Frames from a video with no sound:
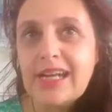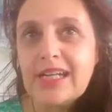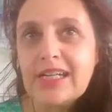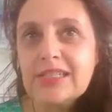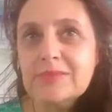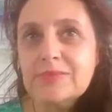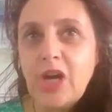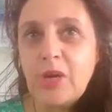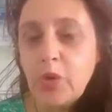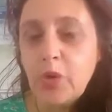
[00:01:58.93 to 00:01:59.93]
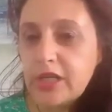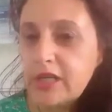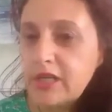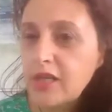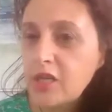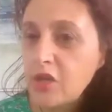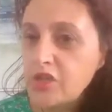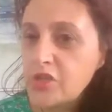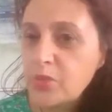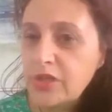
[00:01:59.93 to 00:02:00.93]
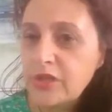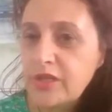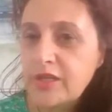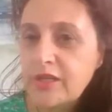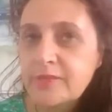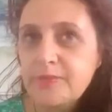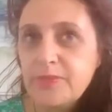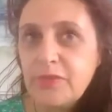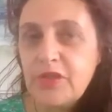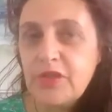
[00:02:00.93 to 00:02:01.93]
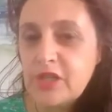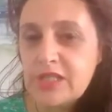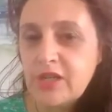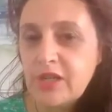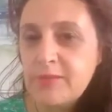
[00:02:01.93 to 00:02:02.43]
Um, I work a lot with um, physios that I